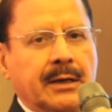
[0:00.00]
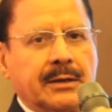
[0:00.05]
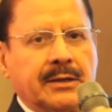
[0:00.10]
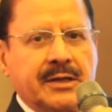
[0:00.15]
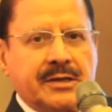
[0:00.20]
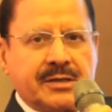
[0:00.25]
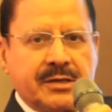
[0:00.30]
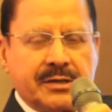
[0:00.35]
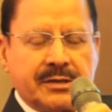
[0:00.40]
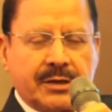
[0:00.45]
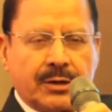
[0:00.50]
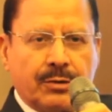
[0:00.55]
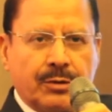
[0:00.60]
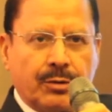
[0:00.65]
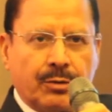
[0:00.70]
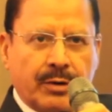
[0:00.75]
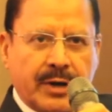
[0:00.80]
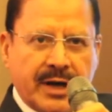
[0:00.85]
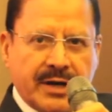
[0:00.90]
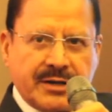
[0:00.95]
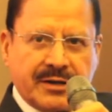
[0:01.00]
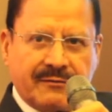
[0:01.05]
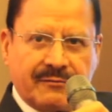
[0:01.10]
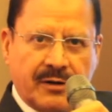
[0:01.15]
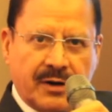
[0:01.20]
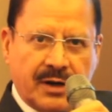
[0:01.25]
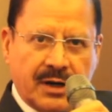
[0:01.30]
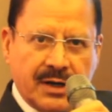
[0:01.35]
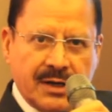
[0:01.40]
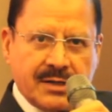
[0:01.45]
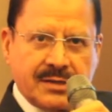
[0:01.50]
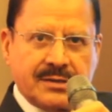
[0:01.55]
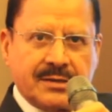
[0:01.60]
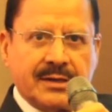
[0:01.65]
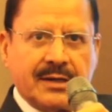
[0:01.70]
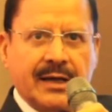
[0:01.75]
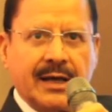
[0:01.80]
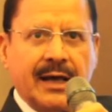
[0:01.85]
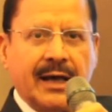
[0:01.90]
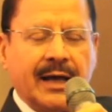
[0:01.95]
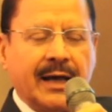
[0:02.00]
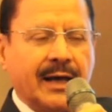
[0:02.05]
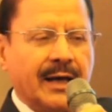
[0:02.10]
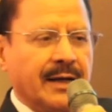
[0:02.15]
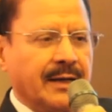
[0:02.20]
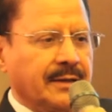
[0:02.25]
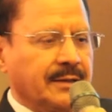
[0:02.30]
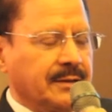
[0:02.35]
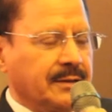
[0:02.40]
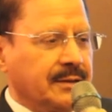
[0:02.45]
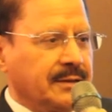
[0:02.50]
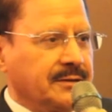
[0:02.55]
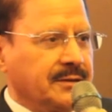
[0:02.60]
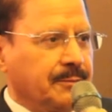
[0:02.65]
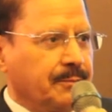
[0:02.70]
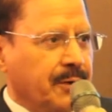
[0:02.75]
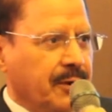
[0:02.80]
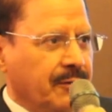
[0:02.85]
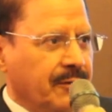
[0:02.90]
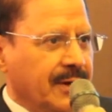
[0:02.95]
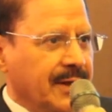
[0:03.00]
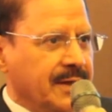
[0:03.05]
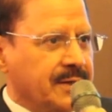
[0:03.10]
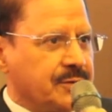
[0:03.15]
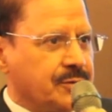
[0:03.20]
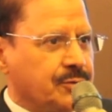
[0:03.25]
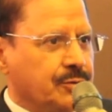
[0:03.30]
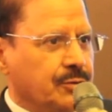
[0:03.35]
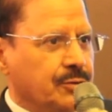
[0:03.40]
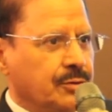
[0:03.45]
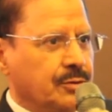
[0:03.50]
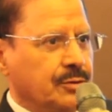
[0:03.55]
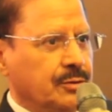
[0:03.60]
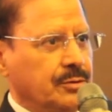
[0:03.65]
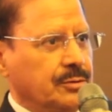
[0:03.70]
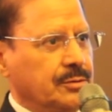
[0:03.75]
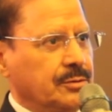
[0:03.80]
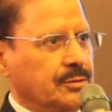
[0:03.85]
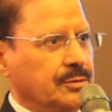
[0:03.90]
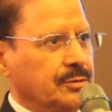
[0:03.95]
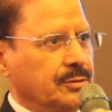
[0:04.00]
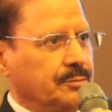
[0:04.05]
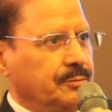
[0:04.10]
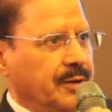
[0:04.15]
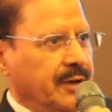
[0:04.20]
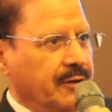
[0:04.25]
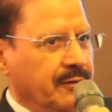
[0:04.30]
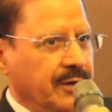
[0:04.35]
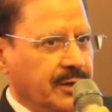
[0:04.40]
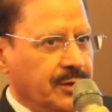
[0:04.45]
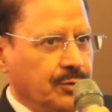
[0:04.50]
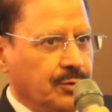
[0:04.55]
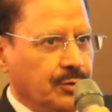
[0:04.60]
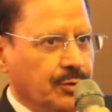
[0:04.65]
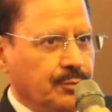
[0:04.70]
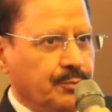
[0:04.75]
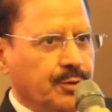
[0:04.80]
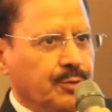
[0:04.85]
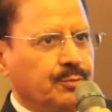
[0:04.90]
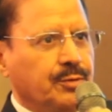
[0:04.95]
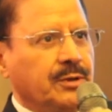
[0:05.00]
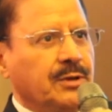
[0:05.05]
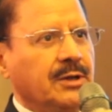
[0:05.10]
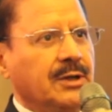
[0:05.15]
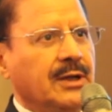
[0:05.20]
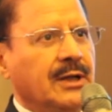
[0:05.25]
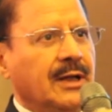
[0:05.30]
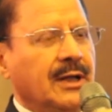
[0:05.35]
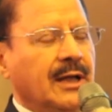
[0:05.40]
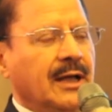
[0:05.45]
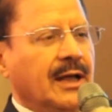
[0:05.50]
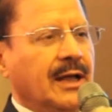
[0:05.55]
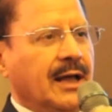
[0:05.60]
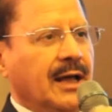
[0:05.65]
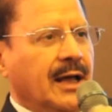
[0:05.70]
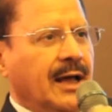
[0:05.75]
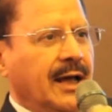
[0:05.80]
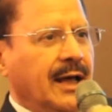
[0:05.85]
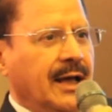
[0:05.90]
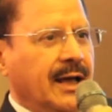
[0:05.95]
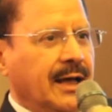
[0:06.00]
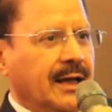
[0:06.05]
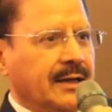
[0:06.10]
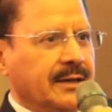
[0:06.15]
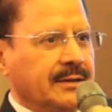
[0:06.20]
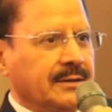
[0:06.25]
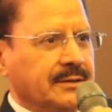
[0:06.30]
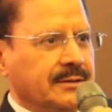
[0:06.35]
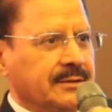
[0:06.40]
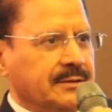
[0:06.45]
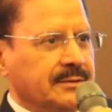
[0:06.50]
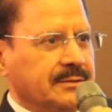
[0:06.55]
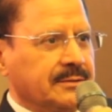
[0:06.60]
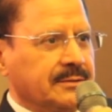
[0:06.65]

this is a good occasion for us, and it's a privilege to be with you people. And